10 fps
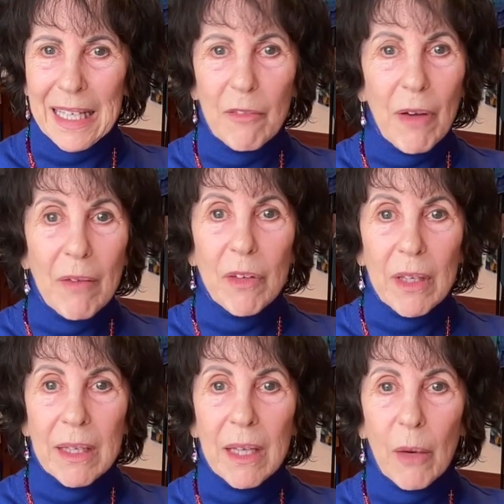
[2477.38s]
if I'm
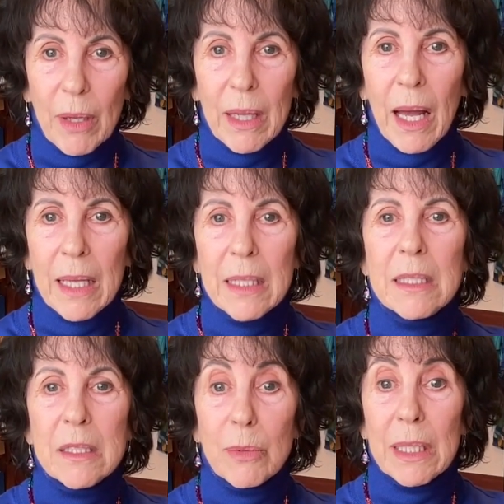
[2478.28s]
feeling that way, I
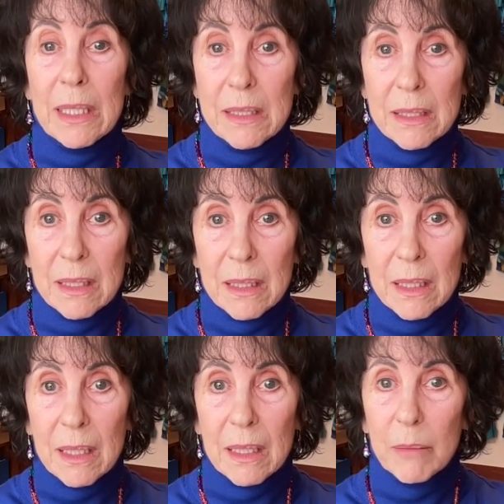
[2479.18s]
need to release it.
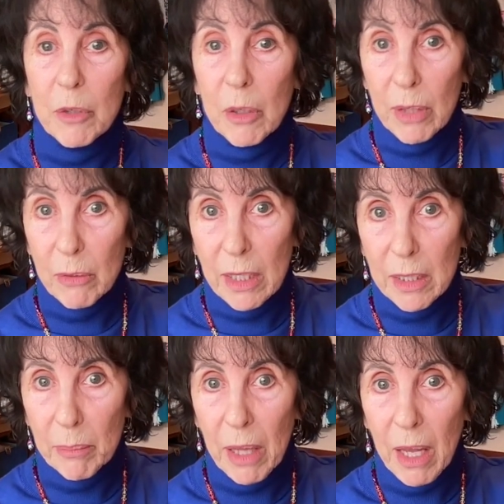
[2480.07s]
Let me go run
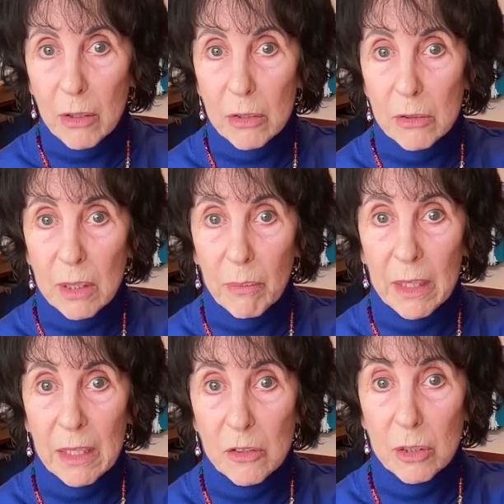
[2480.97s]
around the block or do
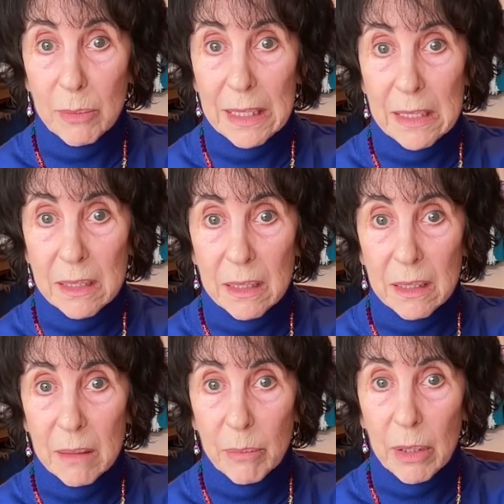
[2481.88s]
something else to release it,
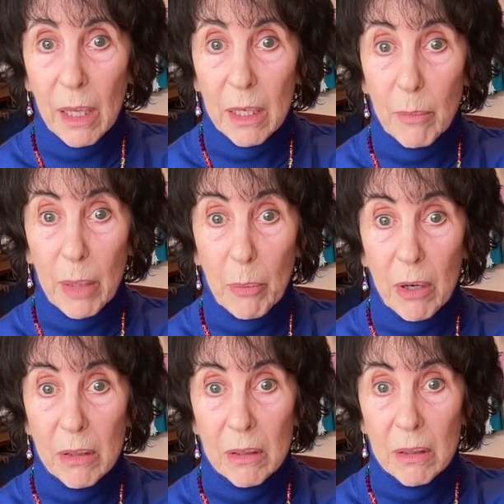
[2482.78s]
but not on my
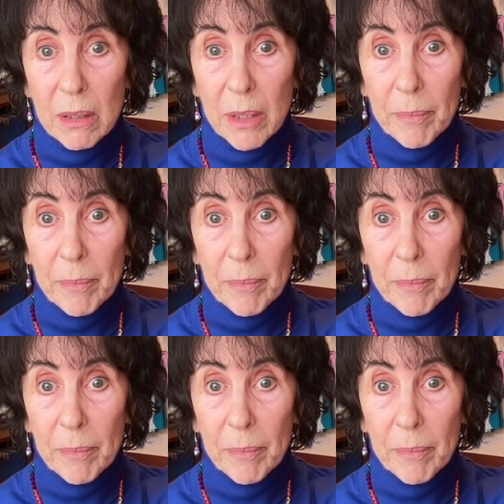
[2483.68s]
partner.